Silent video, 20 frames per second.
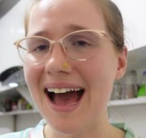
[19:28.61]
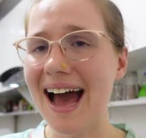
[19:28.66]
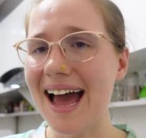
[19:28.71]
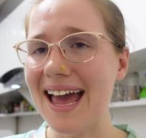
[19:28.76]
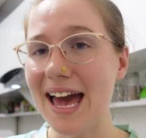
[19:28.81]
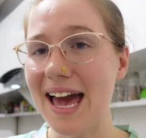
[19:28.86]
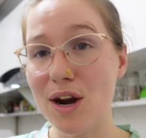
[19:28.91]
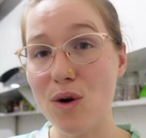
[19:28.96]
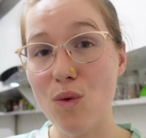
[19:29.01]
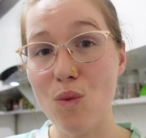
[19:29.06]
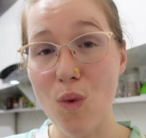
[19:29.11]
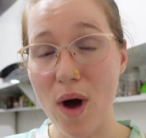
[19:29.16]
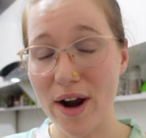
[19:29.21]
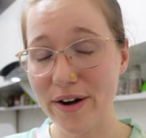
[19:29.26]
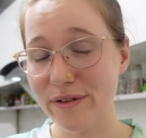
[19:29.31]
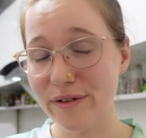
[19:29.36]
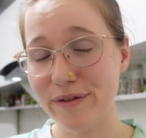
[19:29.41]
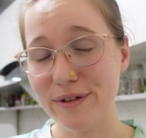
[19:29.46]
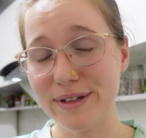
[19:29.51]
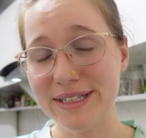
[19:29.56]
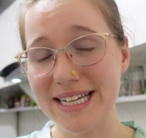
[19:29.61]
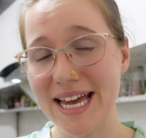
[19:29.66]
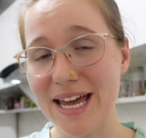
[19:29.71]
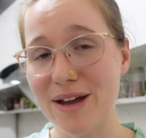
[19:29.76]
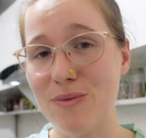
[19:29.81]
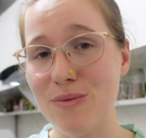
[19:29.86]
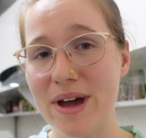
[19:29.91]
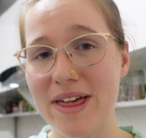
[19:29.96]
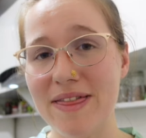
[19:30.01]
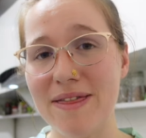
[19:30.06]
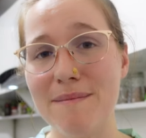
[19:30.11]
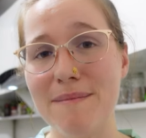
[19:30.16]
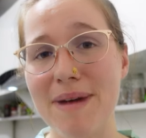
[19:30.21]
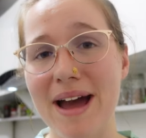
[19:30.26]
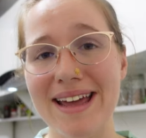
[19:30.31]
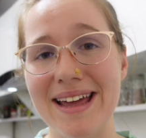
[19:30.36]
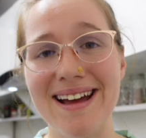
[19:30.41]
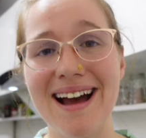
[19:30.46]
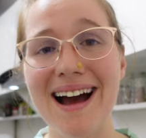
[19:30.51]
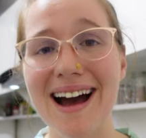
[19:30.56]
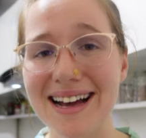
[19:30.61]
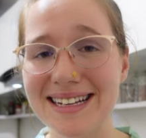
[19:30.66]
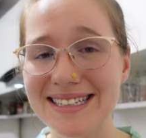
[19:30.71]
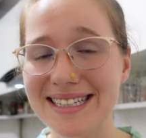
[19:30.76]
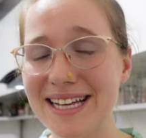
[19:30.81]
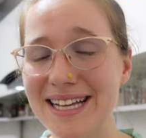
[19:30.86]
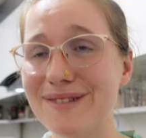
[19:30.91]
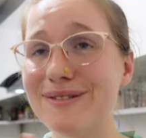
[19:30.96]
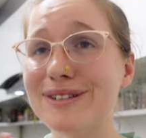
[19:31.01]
I had a wonderful day with my cousin.